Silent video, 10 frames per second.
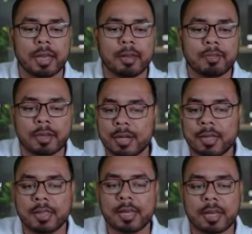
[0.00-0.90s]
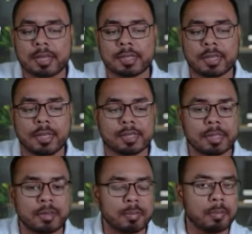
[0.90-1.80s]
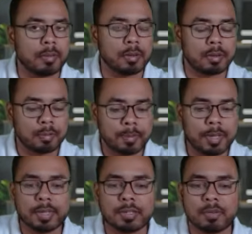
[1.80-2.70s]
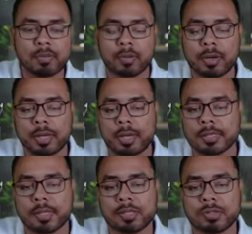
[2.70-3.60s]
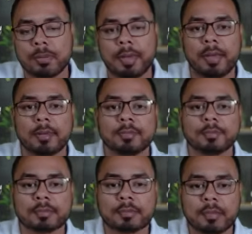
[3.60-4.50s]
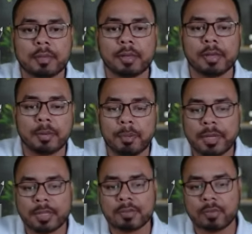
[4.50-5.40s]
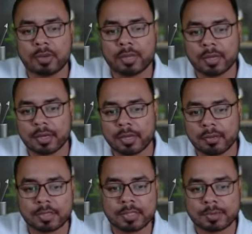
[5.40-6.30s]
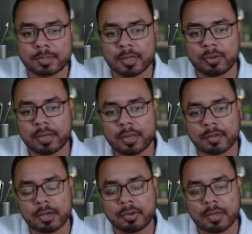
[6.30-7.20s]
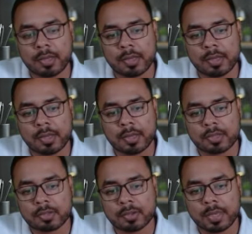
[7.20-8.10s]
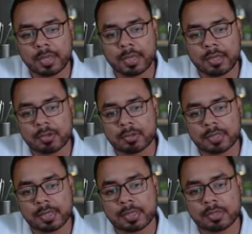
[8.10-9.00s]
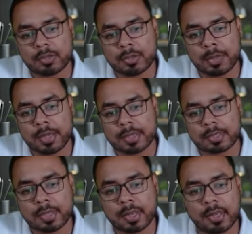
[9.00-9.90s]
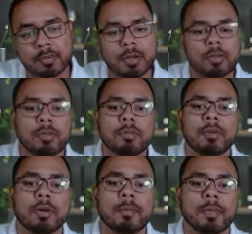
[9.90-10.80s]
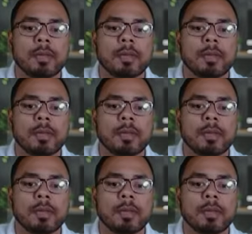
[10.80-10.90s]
And finally, the last case, if B is 4, AC should be, if B is 4, then if I substitute that value here, so A into C, this should be less than equal to 4.